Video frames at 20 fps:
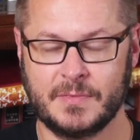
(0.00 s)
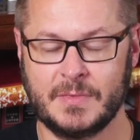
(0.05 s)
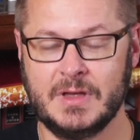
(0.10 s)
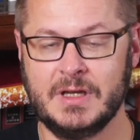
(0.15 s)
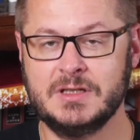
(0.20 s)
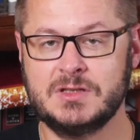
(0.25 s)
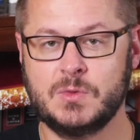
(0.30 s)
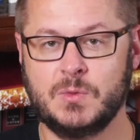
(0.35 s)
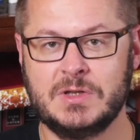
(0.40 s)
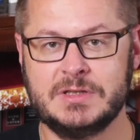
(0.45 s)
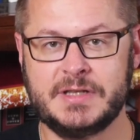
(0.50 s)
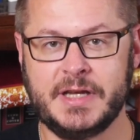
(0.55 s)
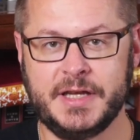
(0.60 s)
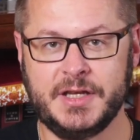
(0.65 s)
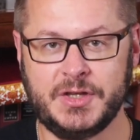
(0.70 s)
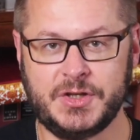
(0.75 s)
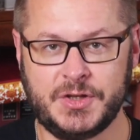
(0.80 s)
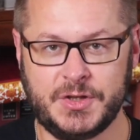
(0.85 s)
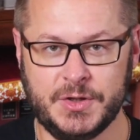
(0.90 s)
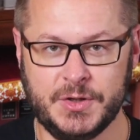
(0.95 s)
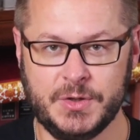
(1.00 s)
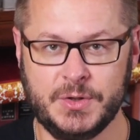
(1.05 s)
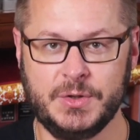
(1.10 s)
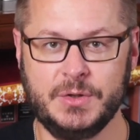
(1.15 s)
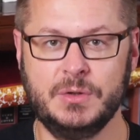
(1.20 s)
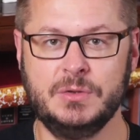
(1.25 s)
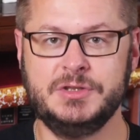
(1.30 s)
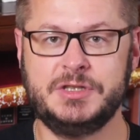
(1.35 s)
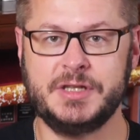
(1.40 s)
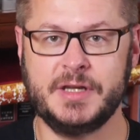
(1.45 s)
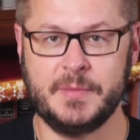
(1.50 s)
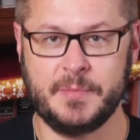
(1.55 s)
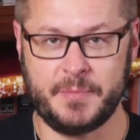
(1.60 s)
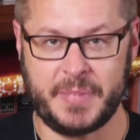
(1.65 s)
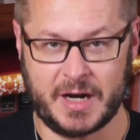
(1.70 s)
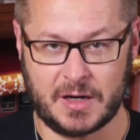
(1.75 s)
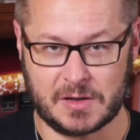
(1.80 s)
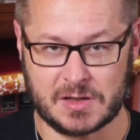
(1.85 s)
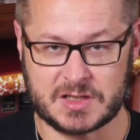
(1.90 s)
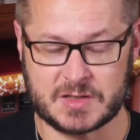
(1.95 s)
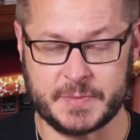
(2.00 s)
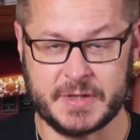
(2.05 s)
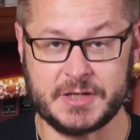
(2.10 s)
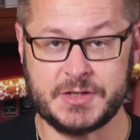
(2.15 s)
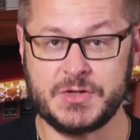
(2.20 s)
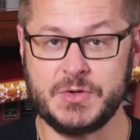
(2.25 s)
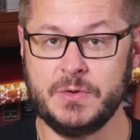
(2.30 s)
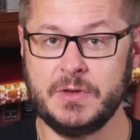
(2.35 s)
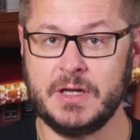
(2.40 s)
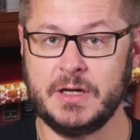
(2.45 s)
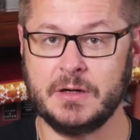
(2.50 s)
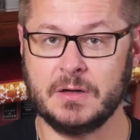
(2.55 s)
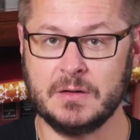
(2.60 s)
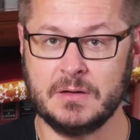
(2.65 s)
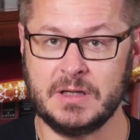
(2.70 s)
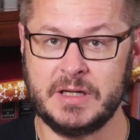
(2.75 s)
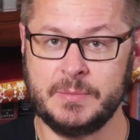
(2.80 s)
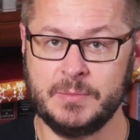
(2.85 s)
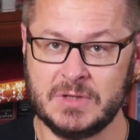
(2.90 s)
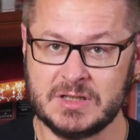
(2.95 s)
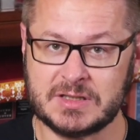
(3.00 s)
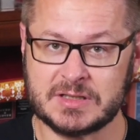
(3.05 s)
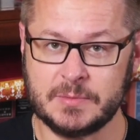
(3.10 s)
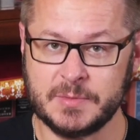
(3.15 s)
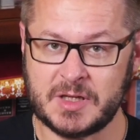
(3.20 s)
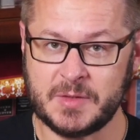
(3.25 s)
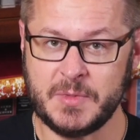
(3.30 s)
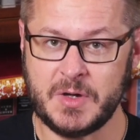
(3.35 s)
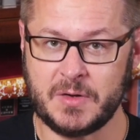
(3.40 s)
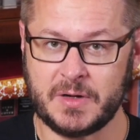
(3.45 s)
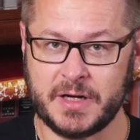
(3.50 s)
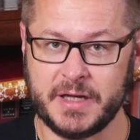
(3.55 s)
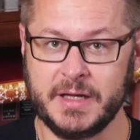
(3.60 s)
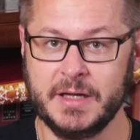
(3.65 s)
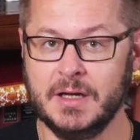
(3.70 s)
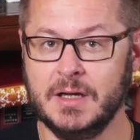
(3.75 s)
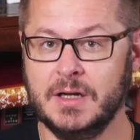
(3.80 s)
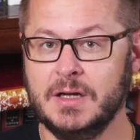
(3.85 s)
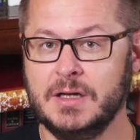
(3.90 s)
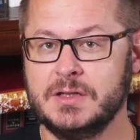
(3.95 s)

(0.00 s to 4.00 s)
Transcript: This was a huge embarrassment to the early Muslim community,